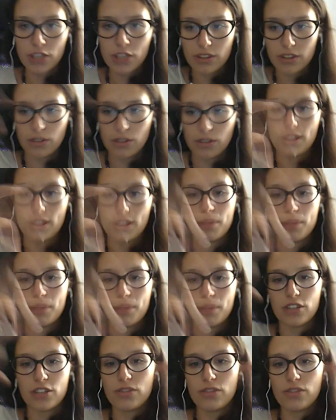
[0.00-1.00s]
You take
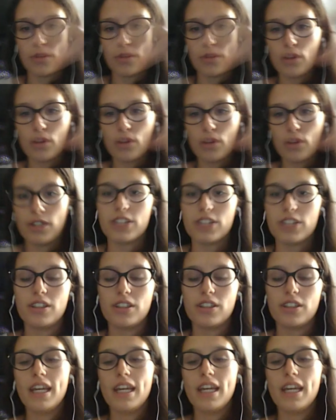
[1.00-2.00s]
pictures from all
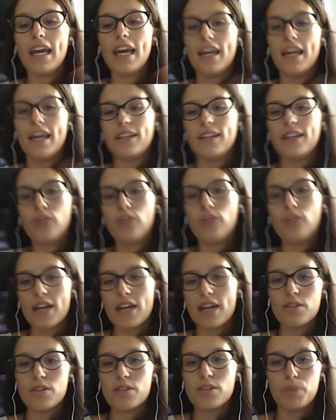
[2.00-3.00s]
directions. And then you
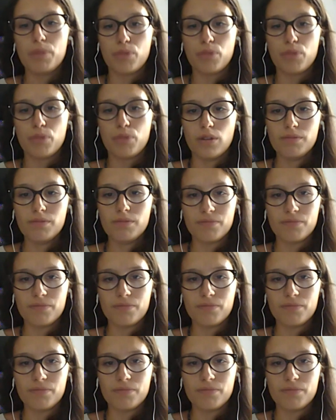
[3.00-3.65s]
ask the people